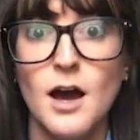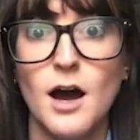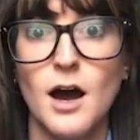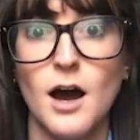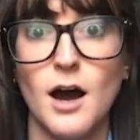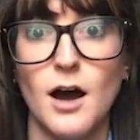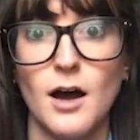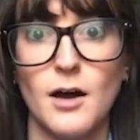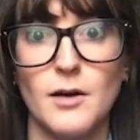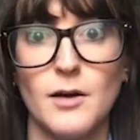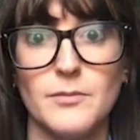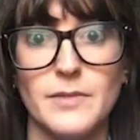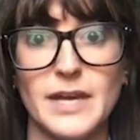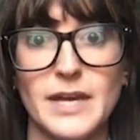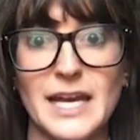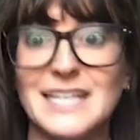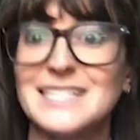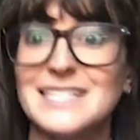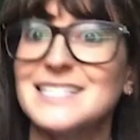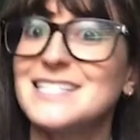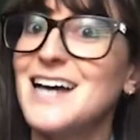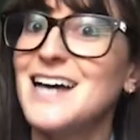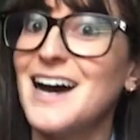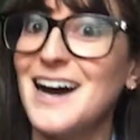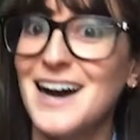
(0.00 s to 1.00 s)

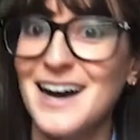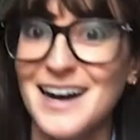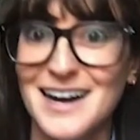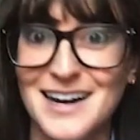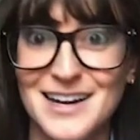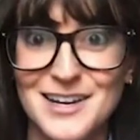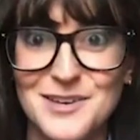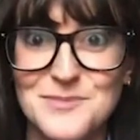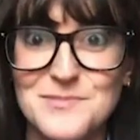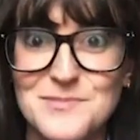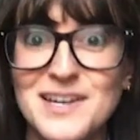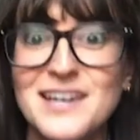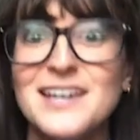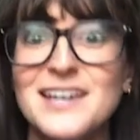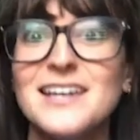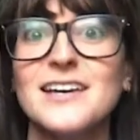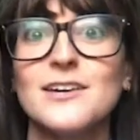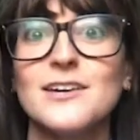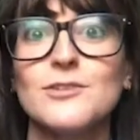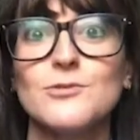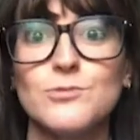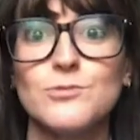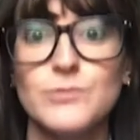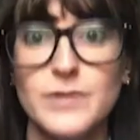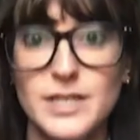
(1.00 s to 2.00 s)
and time
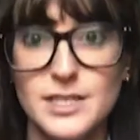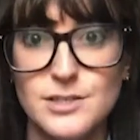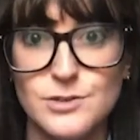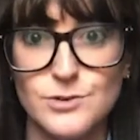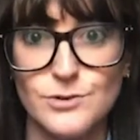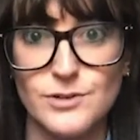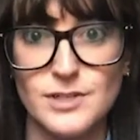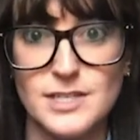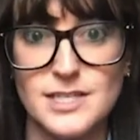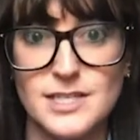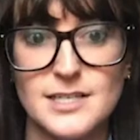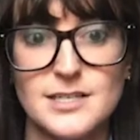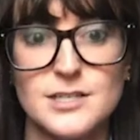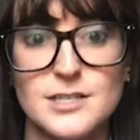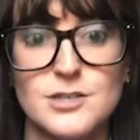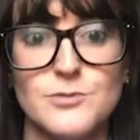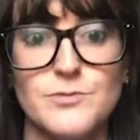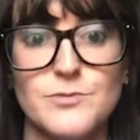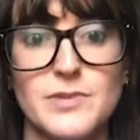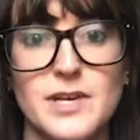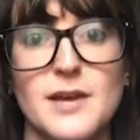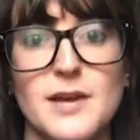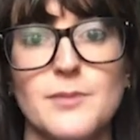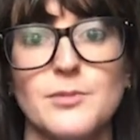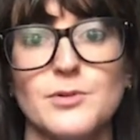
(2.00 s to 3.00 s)
and resources to
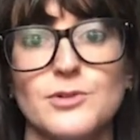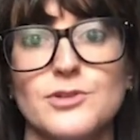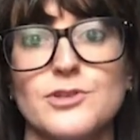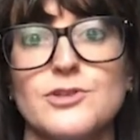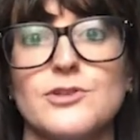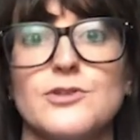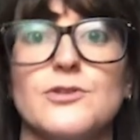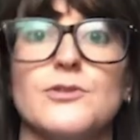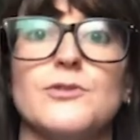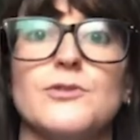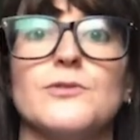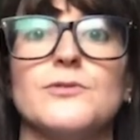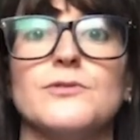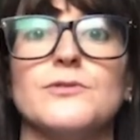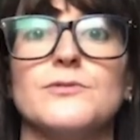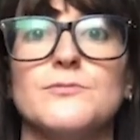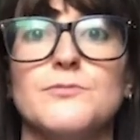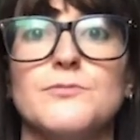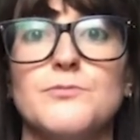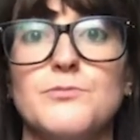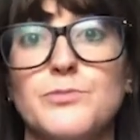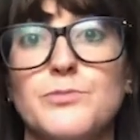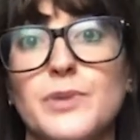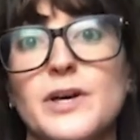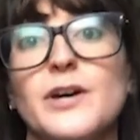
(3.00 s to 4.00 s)
be able to
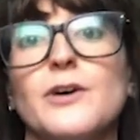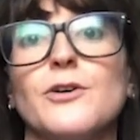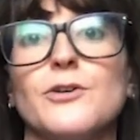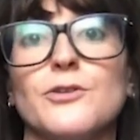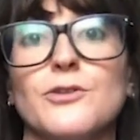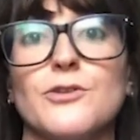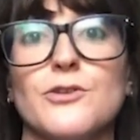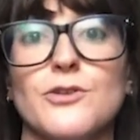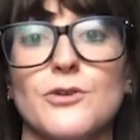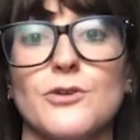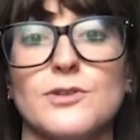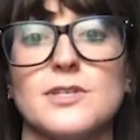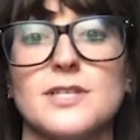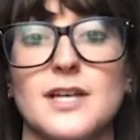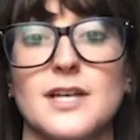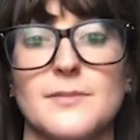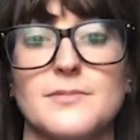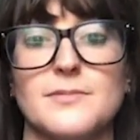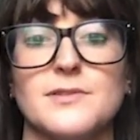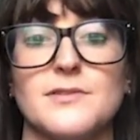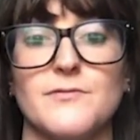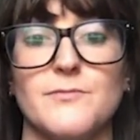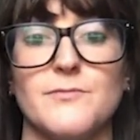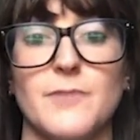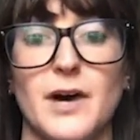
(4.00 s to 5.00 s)
build those
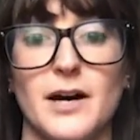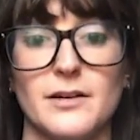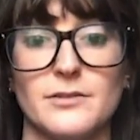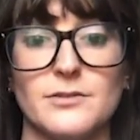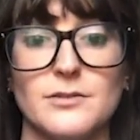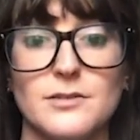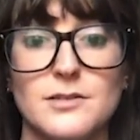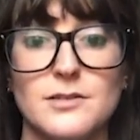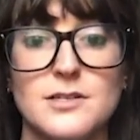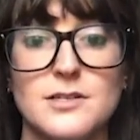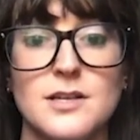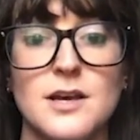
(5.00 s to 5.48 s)
types of models.